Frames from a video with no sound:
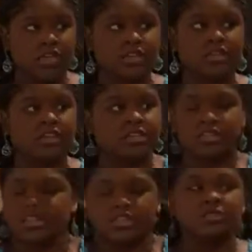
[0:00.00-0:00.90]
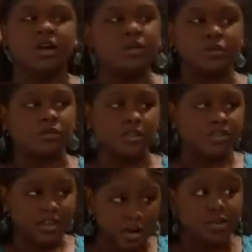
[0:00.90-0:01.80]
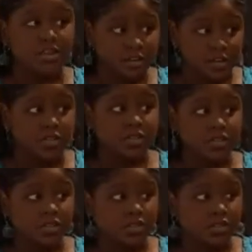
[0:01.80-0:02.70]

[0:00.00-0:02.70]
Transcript: And they just let you out without an adult.